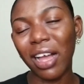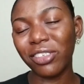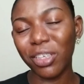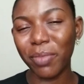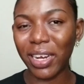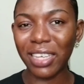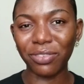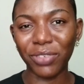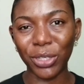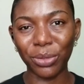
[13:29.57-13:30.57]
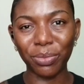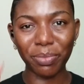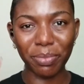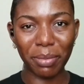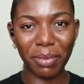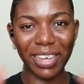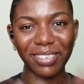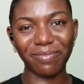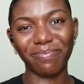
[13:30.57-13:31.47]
I'll see you in my next video. Bye bye.